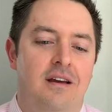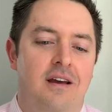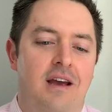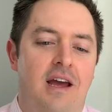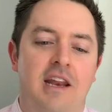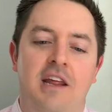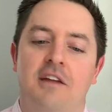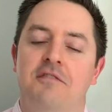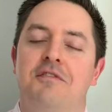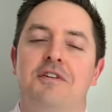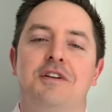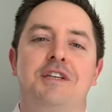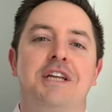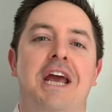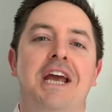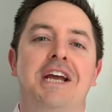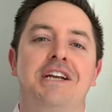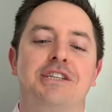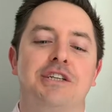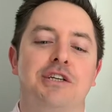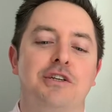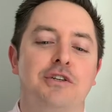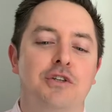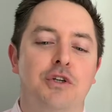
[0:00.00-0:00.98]
an
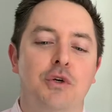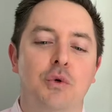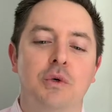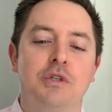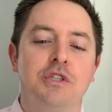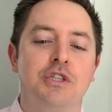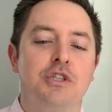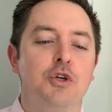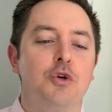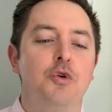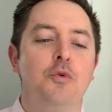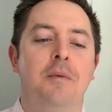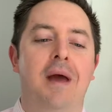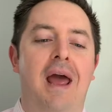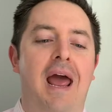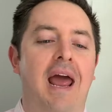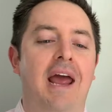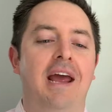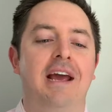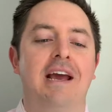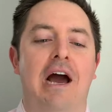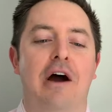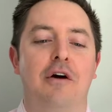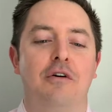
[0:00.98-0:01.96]
invitation to a Zoom
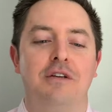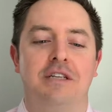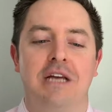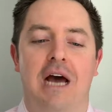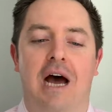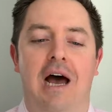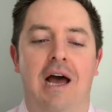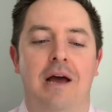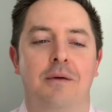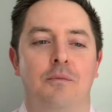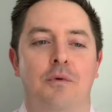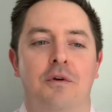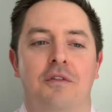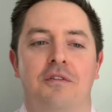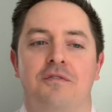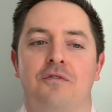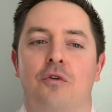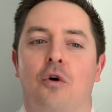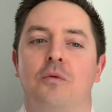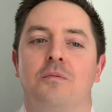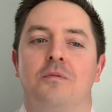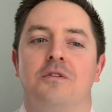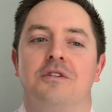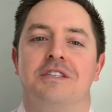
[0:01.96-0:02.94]
hangout time with
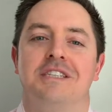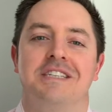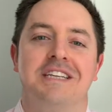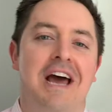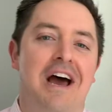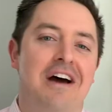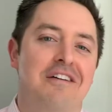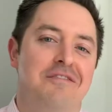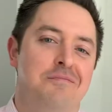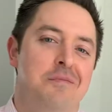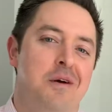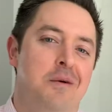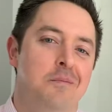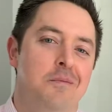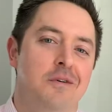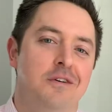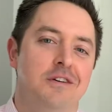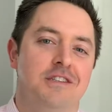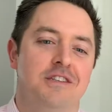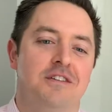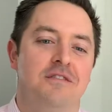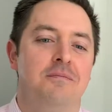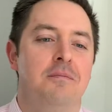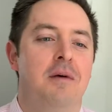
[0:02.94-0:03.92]
former staff
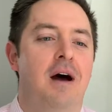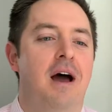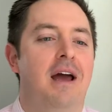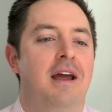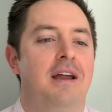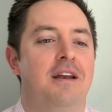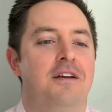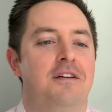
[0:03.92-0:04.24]
members of mine.